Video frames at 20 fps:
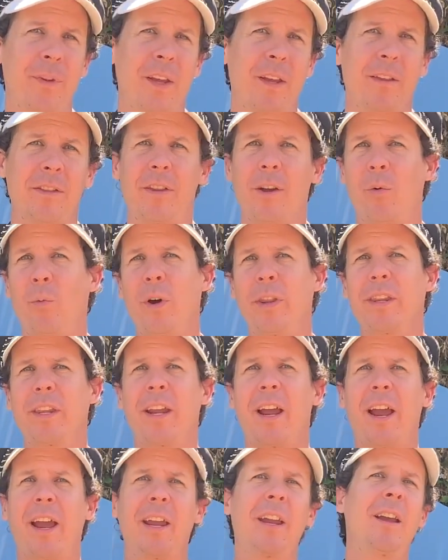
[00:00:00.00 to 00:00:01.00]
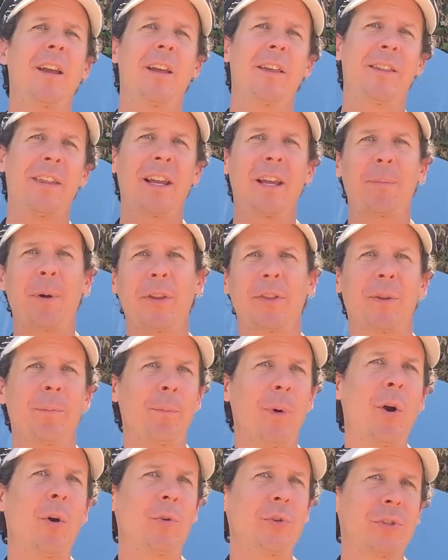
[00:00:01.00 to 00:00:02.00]
The one that I think about the
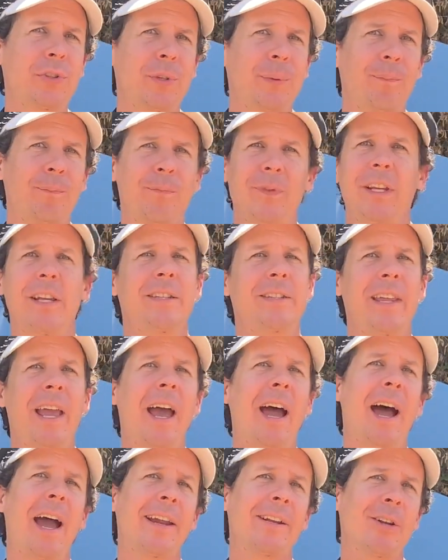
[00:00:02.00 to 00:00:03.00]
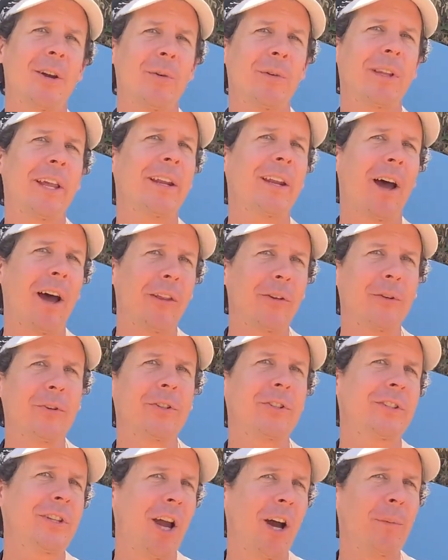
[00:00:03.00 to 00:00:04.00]
most is that I don't let
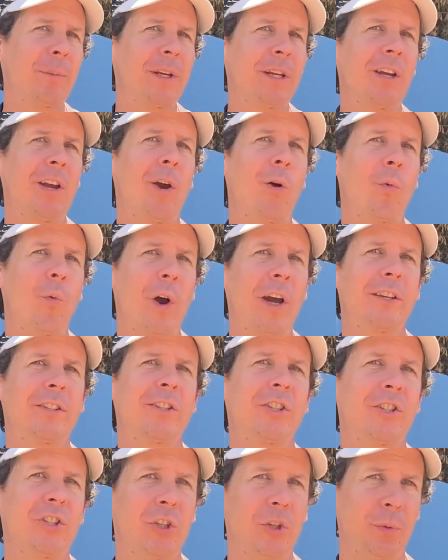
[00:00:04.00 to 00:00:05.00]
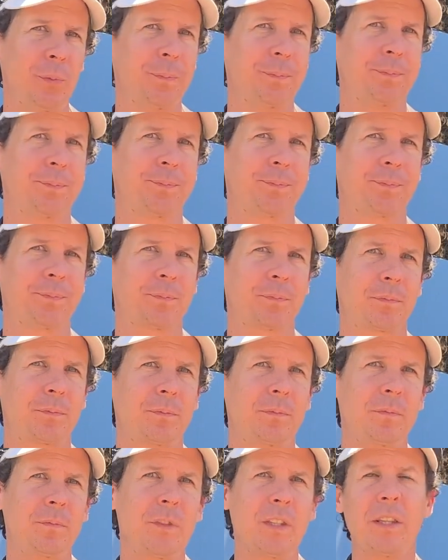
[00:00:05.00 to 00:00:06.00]
others tell me what to do.
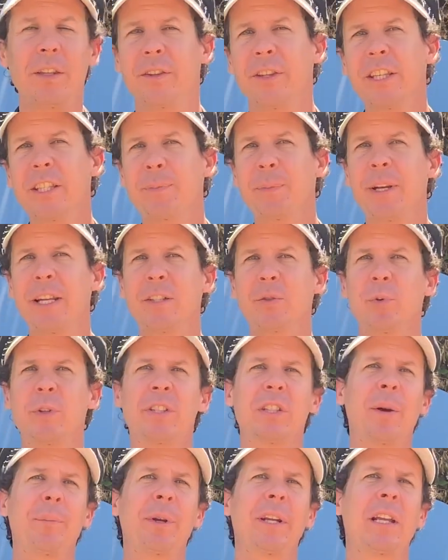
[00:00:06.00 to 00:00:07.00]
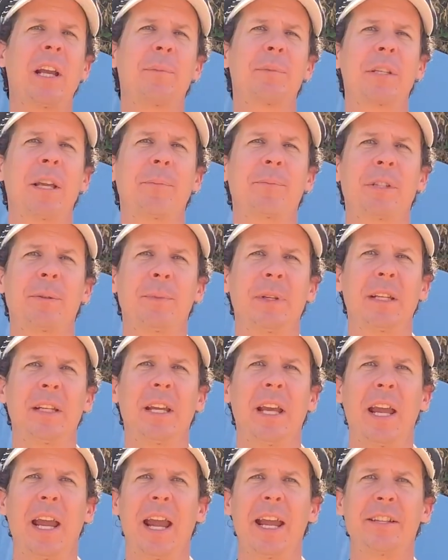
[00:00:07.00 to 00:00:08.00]
This means when somebody comes up to me
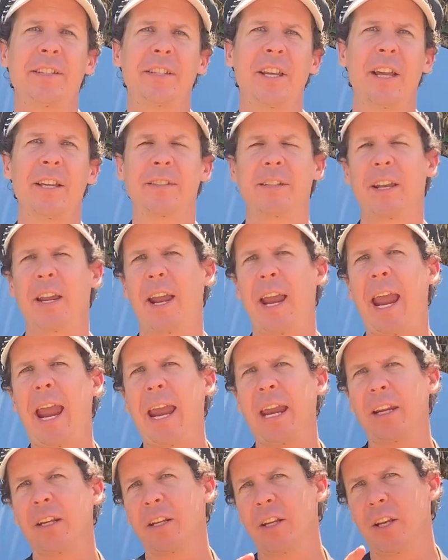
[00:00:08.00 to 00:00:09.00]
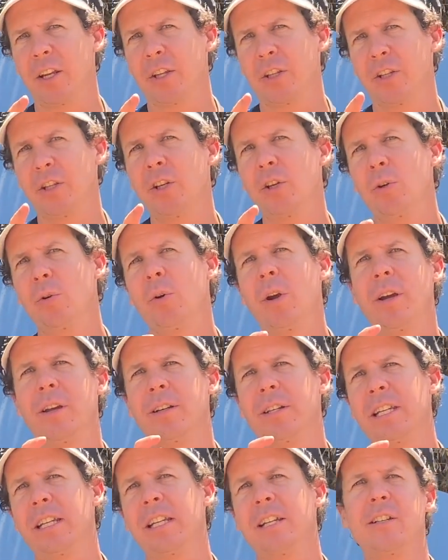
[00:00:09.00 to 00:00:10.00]
and says, "Hey, you
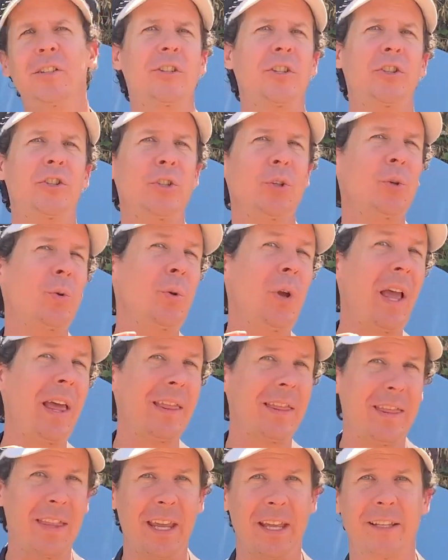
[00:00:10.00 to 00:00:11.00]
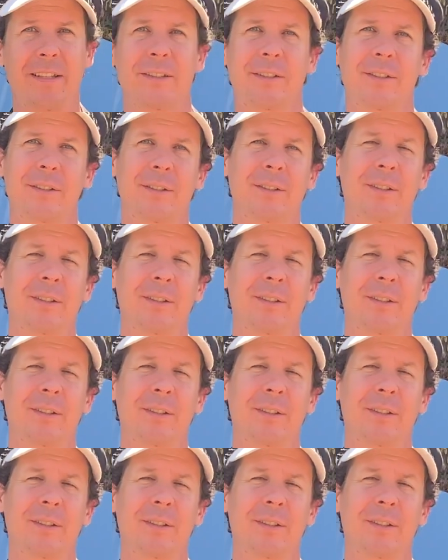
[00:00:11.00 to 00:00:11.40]
need to do this,"